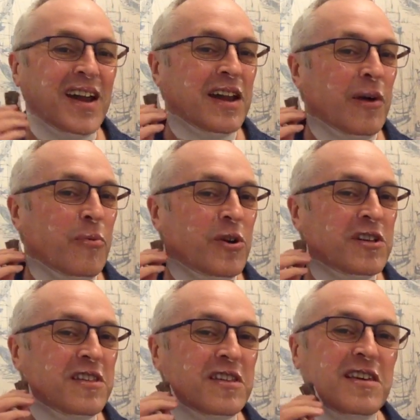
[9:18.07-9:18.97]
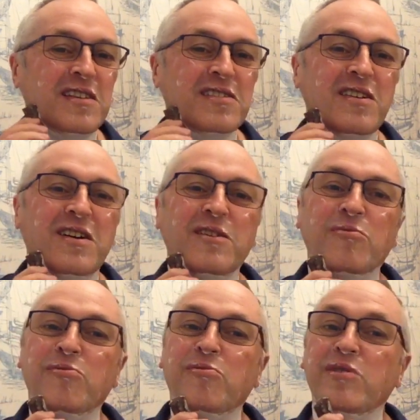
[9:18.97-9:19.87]
Now, one of the things that I
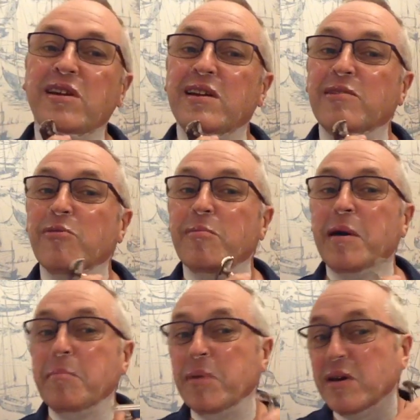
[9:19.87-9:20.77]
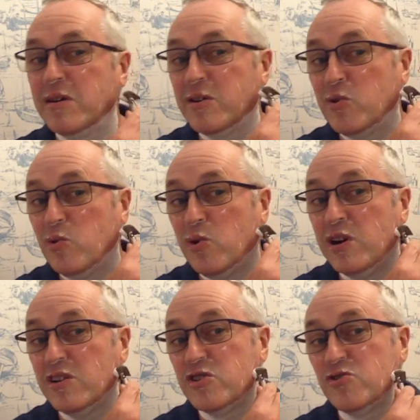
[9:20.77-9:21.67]
really remember
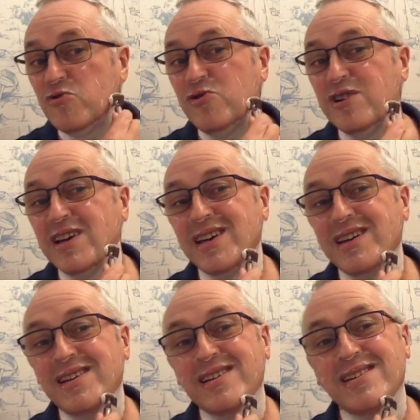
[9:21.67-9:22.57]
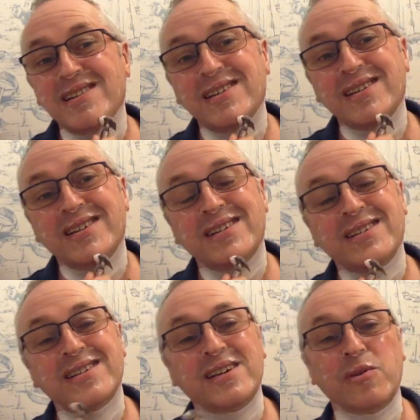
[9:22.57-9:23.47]
quite strongly,
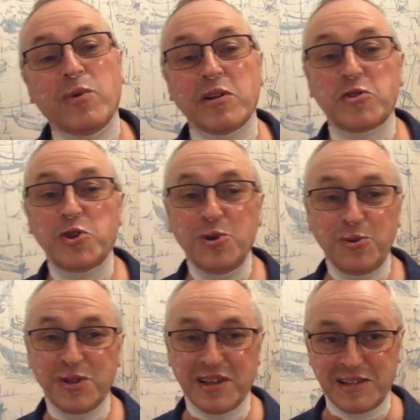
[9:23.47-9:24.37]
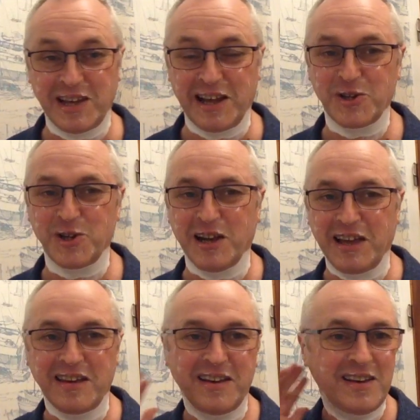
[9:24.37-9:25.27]
well, two things actually.
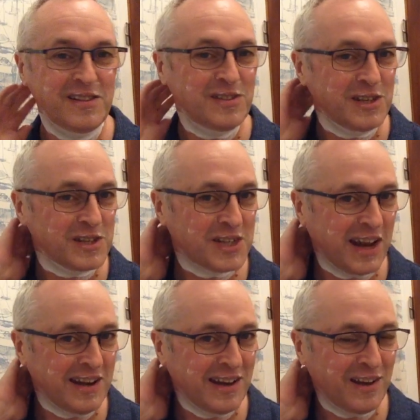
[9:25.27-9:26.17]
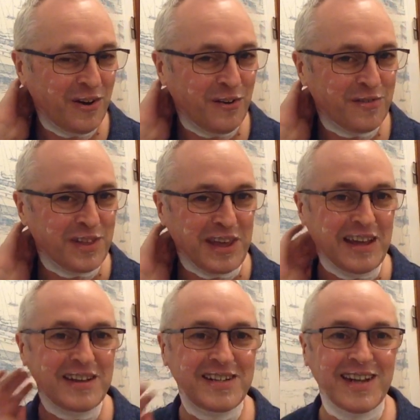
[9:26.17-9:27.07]
The scent of the
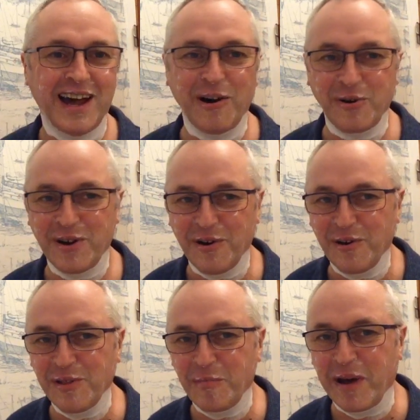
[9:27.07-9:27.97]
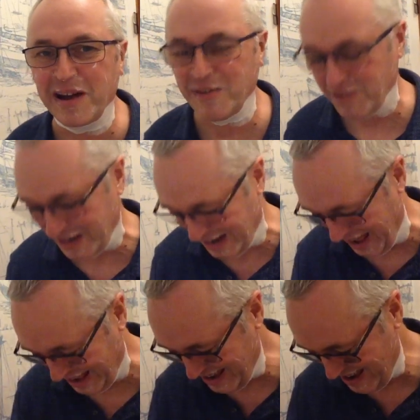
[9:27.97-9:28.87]
talc on the back of your
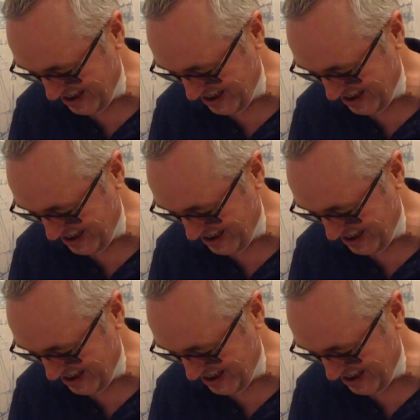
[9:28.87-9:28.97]
neck,